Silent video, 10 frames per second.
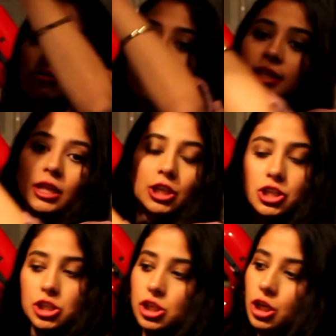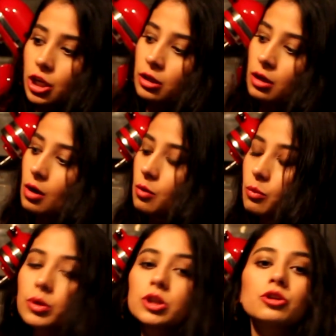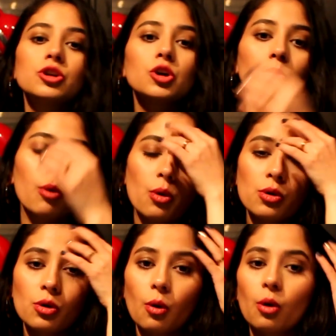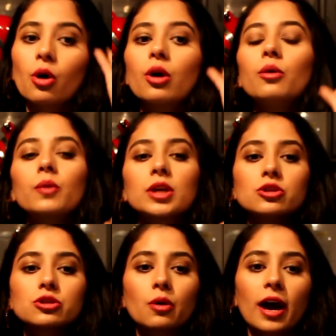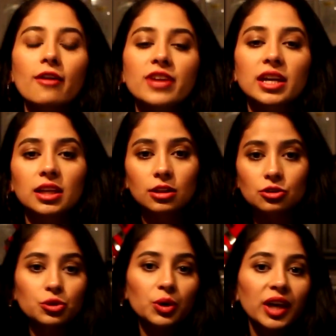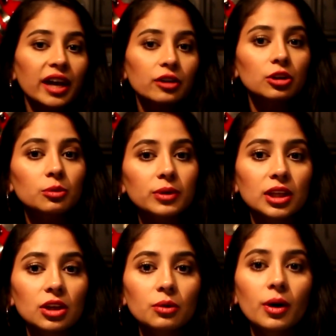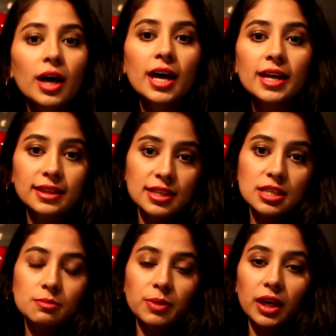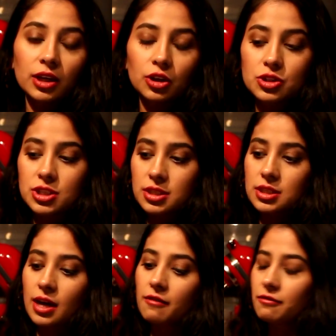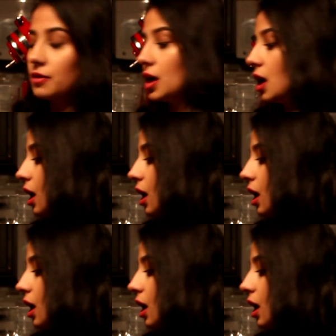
you're at the kitchen, your newborn or when you don't have anything to carry with you, this is be a good stuff.